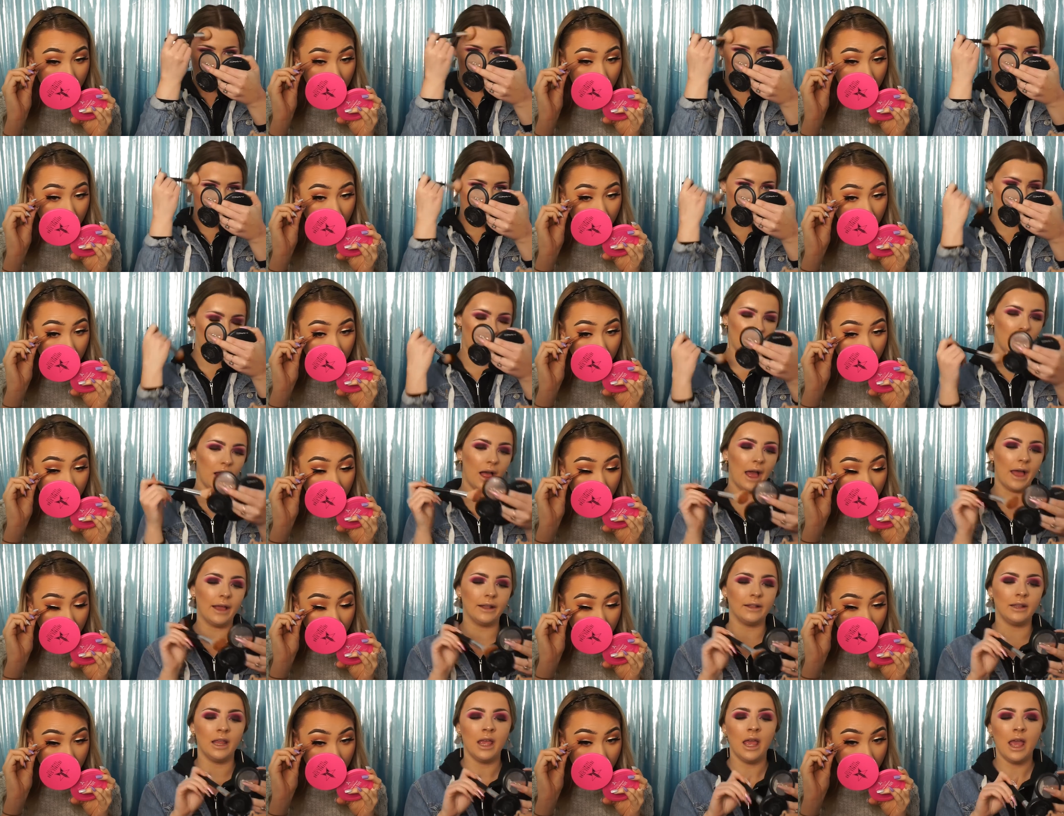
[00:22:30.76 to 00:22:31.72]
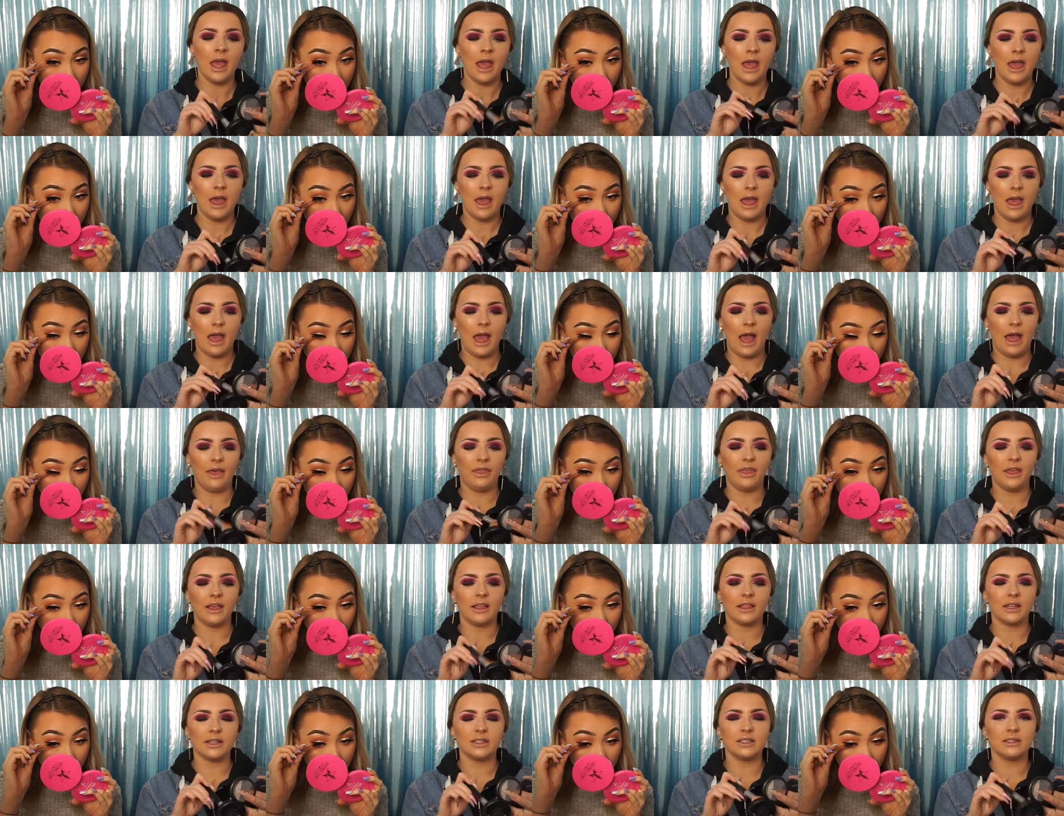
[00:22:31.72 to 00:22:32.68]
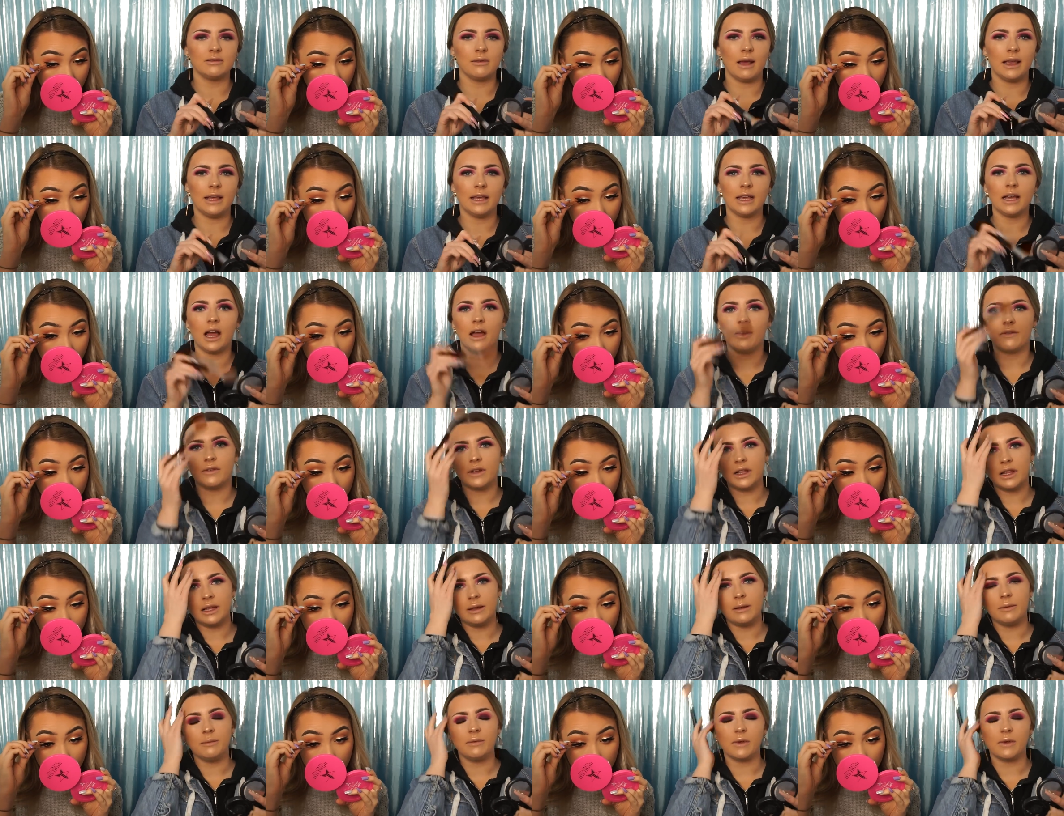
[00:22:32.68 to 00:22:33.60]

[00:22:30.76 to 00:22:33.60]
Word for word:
Speaker 1: about people and I think that's like you can't really